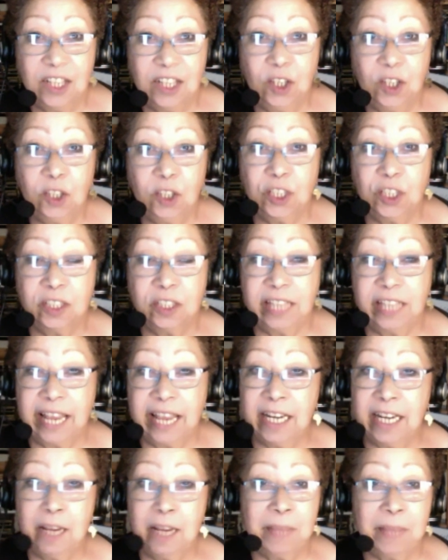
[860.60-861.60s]
you should send
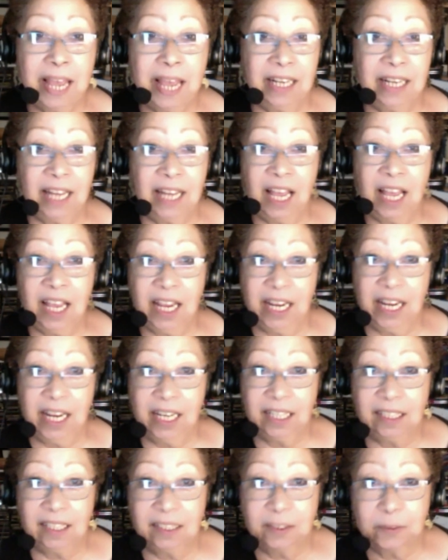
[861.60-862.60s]
him that line.
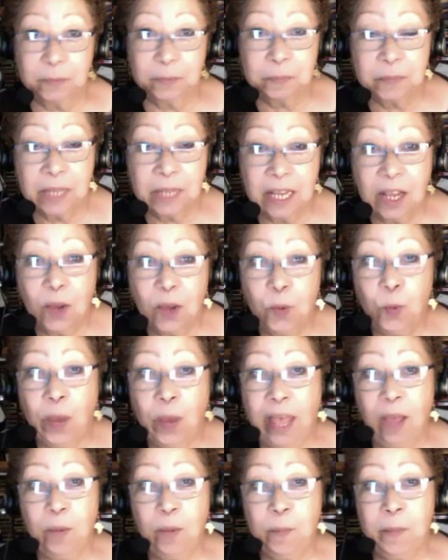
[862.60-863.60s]

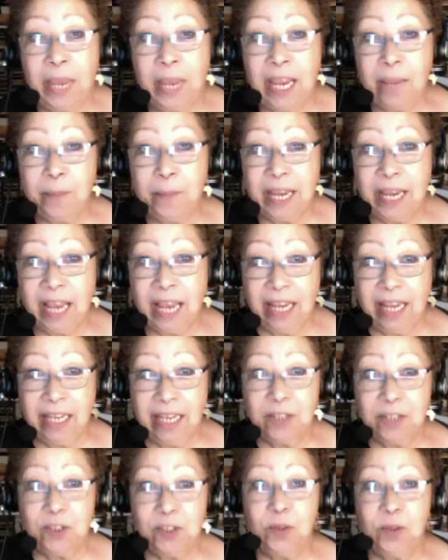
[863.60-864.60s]
Well, maybe I can
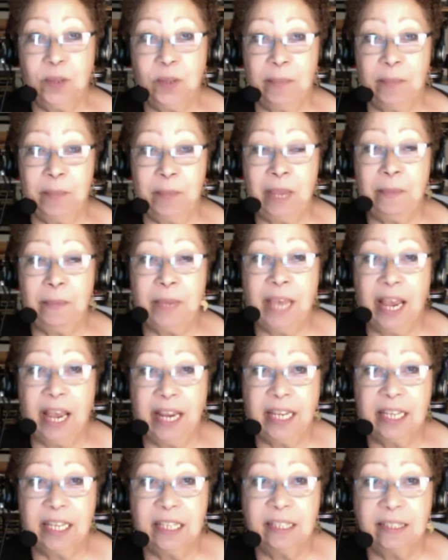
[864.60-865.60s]
do that. Maybe I
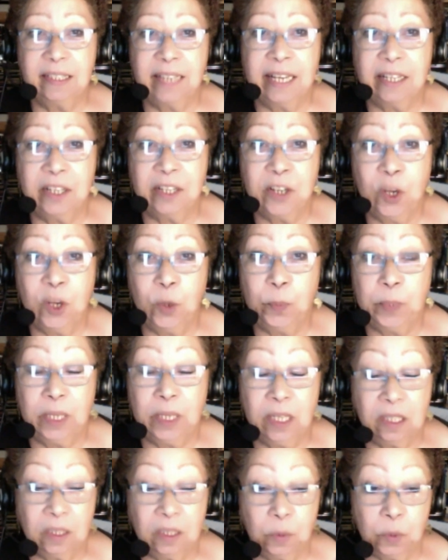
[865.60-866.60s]
can send a note
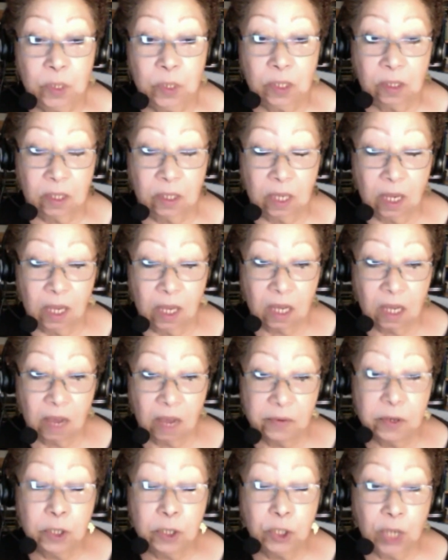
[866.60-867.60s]
because it was
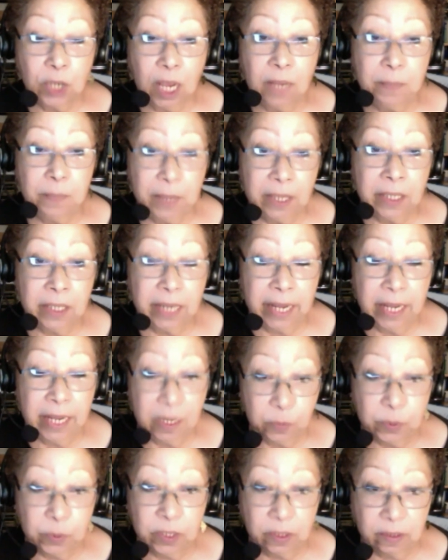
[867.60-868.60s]
Governor John Bell
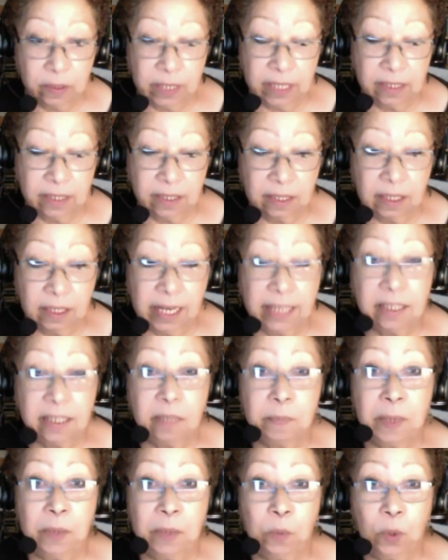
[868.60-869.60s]
Edwards that selected
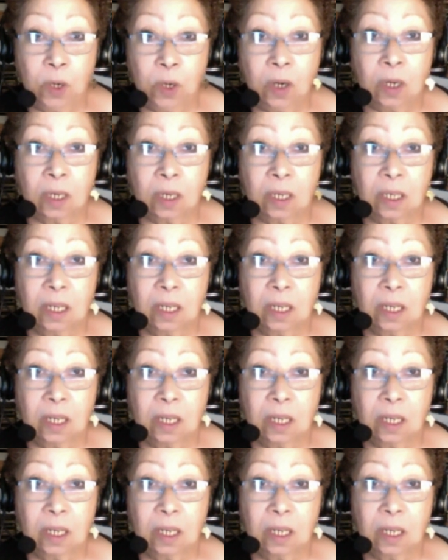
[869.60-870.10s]
my work.